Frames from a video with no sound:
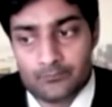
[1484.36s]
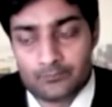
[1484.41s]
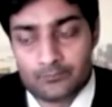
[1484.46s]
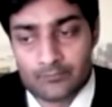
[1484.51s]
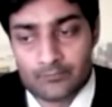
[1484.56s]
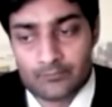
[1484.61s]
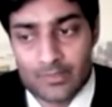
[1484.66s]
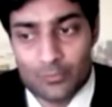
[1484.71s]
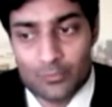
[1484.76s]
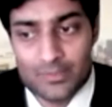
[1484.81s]

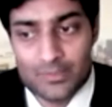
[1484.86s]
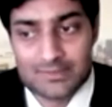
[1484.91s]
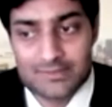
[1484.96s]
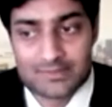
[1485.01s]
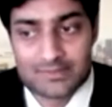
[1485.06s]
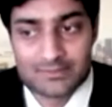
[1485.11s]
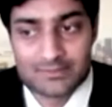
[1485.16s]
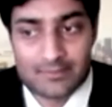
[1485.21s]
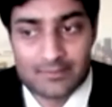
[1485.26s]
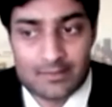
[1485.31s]

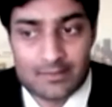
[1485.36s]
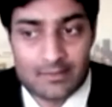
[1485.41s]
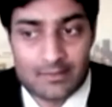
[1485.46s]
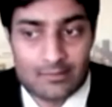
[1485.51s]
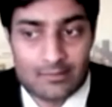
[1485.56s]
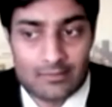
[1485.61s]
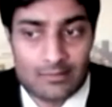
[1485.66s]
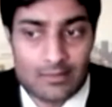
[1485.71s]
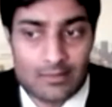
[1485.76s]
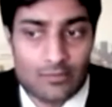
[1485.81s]
which,
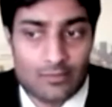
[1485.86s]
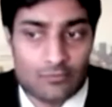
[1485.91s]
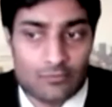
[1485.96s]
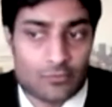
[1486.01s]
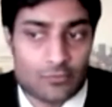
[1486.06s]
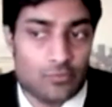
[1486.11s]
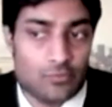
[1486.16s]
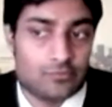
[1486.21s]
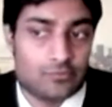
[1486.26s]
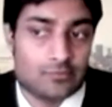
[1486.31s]
of
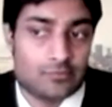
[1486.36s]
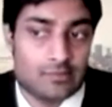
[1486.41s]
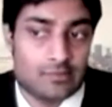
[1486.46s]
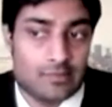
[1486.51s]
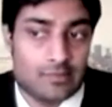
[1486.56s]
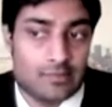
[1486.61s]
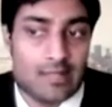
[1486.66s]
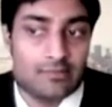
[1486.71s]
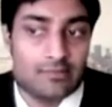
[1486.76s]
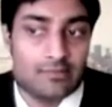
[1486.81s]
course, in
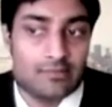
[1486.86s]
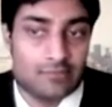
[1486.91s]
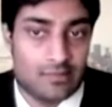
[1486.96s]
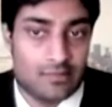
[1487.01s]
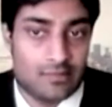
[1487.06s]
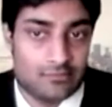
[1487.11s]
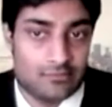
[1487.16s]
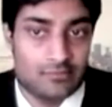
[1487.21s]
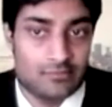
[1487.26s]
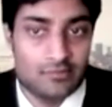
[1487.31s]
hindsight
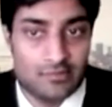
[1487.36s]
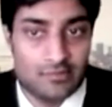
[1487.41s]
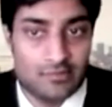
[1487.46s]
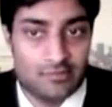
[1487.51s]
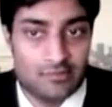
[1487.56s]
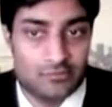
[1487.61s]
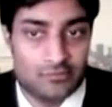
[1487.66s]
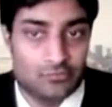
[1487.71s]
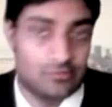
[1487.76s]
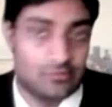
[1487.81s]
is easy
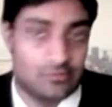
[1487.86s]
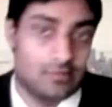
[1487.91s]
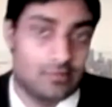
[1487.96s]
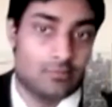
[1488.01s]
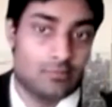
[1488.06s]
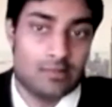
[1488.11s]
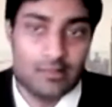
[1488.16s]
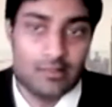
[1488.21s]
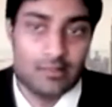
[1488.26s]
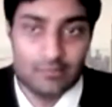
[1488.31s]
to say. When
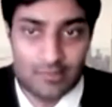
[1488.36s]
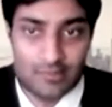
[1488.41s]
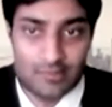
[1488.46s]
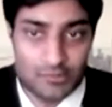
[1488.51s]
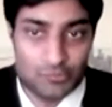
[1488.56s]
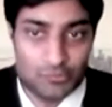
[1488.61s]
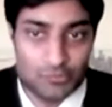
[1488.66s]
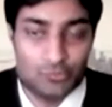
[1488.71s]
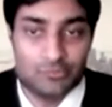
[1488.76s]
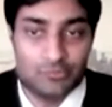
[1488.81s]
other countries
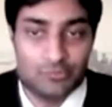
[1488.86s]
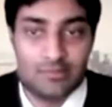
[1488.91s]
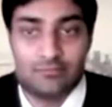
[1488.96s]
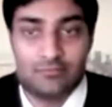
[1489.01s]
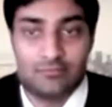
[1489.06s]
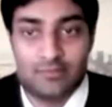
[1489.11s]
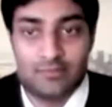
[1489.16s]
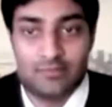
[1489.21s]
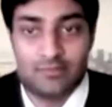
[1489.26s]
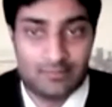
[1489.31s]
were
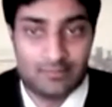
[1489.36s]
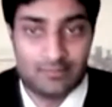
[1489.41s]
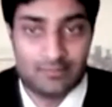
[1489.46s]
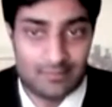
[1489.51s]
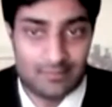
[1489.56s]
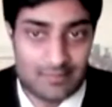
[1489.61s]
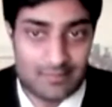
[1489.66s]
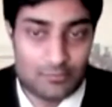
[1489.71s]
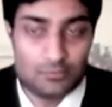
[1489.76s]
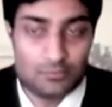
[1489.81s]
suffering,
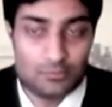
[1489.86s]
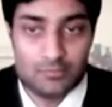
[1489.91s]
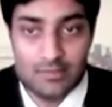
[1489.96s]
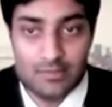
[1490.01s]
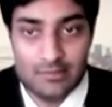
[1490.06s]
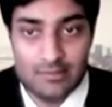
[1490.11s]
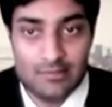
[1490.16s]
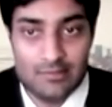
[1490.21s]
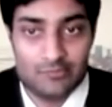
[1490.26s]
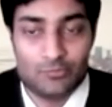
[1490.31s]
India
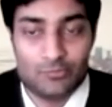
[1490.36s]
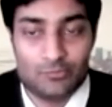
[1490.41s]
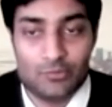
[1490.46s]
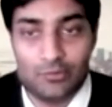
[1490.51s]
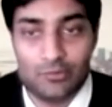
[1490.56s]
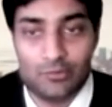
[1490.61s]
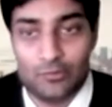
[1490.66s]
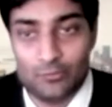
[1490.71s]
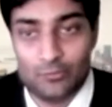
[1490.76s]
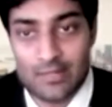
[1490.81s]
exported a lot of
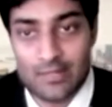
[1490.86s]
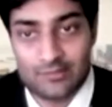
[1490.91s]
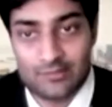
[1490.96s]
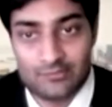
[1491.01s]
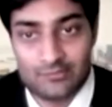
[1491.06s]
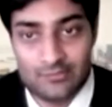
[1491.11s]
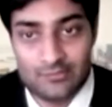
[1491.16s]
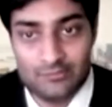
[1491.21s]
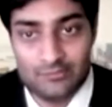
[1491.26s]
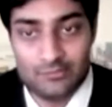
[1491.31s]

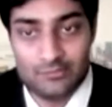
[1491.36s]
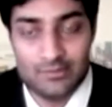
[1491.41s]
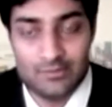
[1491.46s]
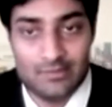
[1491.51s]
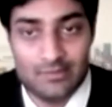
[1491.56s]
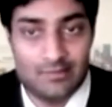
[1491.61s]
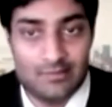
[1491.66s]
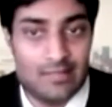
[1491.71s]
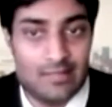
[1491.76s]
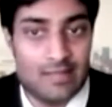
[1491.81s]
vaccines, but they
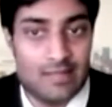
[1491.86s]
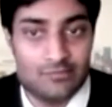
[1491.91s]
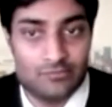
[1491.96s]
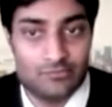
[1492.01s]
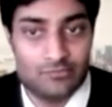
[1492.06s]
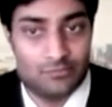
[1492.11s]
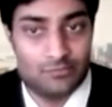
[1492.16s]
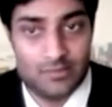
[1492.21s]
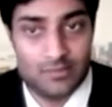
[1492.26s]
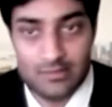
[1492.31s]
didn't
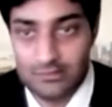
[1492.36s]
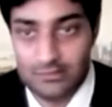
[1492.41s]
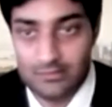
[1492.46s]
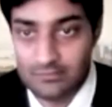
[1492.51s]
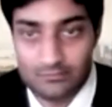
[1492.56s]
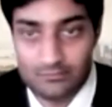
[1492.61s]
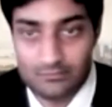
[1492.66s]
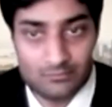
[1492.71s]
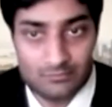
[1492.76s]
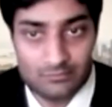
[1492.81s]
anticipate
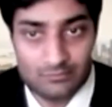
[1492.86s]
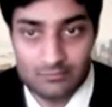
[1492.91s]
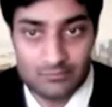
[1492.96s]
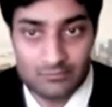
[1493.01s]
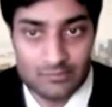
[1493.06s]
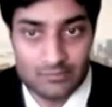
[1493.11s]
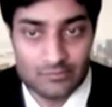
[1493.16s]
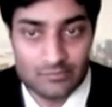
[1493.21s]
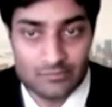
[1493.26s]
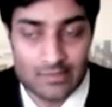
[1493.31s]
the
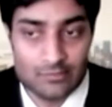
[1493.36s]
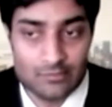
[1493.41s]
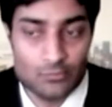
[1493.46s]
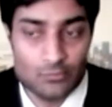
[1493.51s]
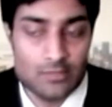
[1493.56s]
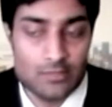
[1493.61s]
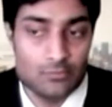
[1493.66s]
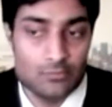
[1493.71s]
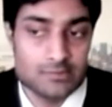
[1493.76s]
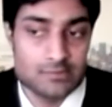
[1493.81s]
second wave,
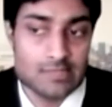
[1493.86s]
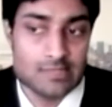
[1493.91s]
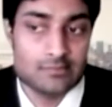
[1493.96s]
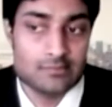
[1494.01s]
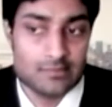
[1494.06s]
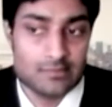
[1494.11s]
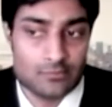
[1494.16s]
which I think